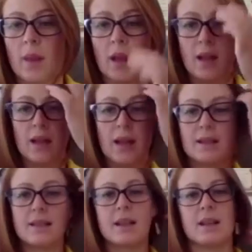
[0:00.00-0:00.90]
let's
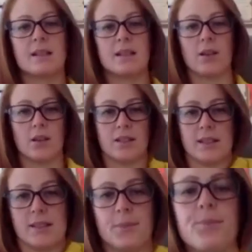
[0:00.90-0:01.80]
get started.
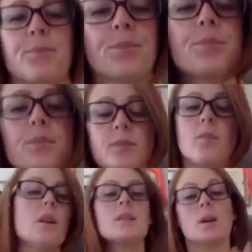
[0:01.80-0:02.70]

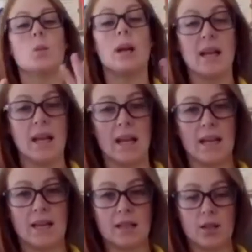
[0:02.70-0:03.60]
So we're here
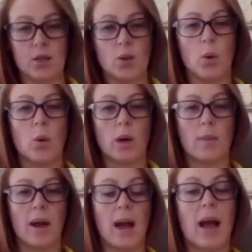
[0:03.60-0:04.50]
to talk about
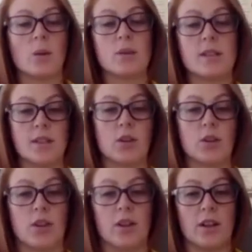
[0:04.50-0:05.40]
how to
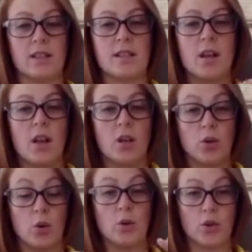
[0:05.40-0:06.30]
socialise your
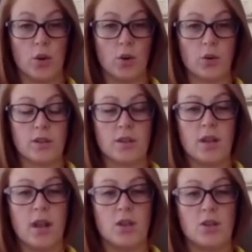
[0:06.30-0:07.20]
dogs
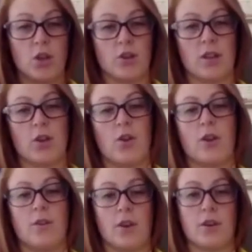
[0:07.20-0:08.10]
during the
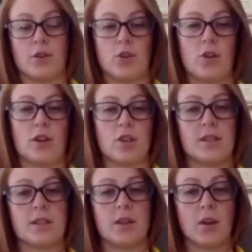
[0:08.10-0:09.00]
coronavirus restrictions.
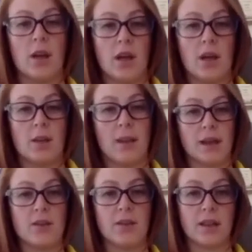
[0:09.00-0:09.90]
So the main
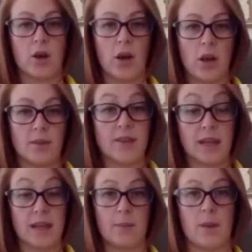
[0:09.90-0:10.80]
thing that I'm thinking
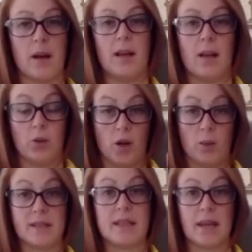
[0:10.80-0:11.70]
about here, although I was
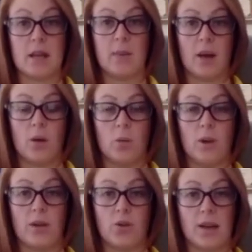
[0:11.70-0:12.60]
thinking about when
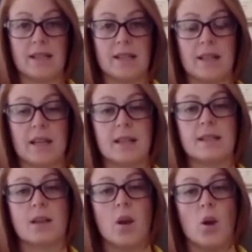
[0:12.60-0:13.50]
creating this,
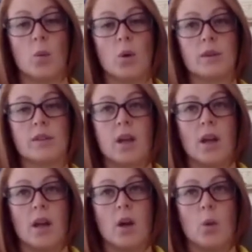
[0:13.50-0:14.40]
was
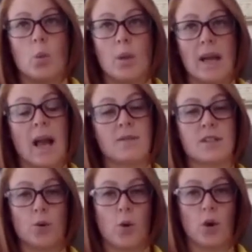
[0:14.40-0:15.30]
we have still
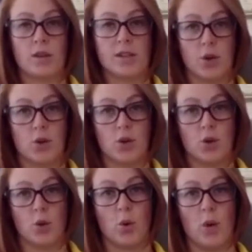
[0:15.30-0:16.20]
got
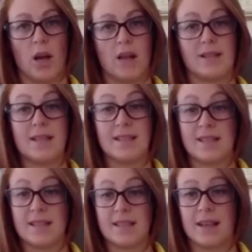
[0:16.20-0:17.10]
social uh,
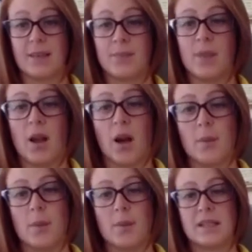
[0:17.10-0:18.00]
distancing. Hi,
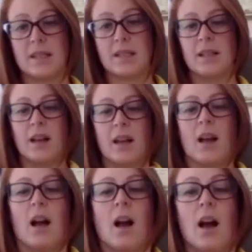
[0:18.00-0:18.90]
Paminda.
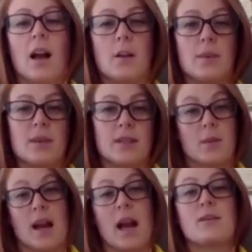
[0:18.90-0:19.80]
Um, so we
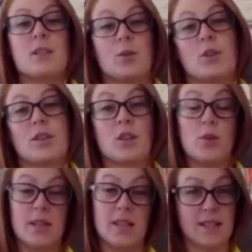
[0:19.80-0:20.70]
have still got social
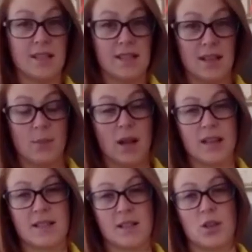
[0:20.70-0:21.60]
distancing in place, so
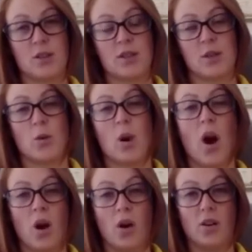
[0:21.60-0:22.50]
you still
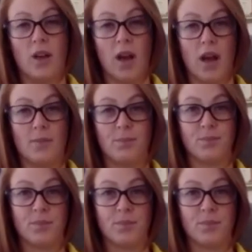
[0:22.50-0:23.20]
can't um,